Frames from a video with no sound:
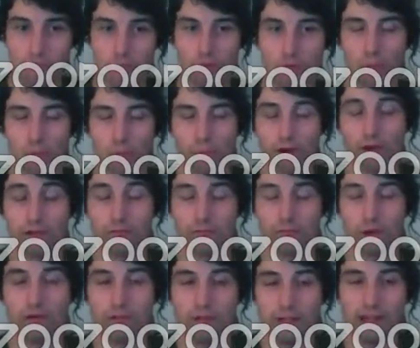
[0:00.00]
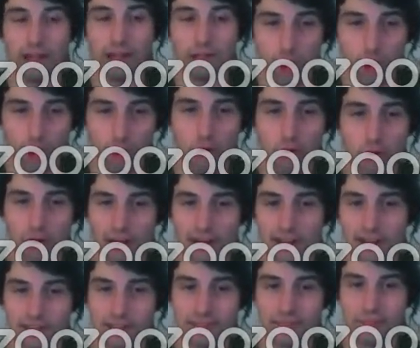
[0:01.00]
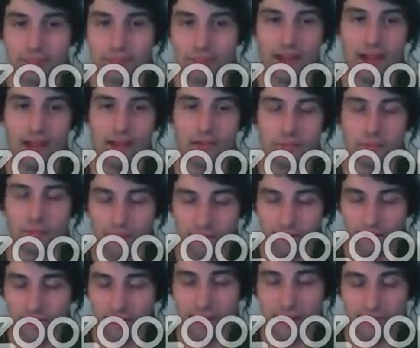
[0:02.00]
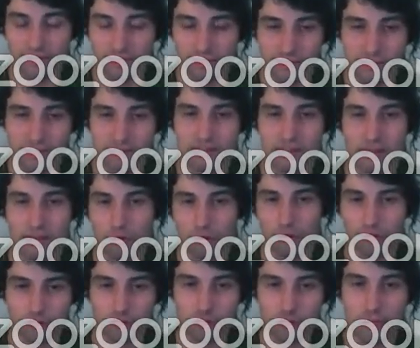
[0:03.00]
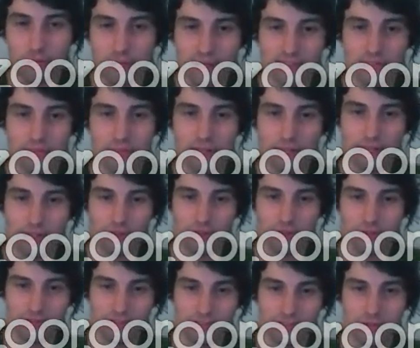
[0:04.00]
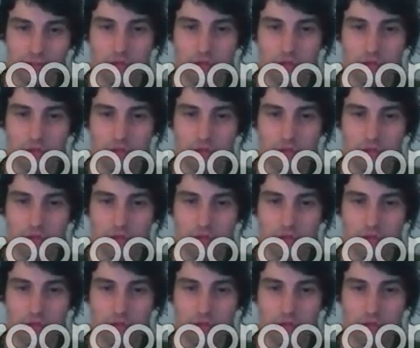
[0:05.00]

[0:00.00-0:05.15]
but what we can show is that there exists a conditional bisimulation that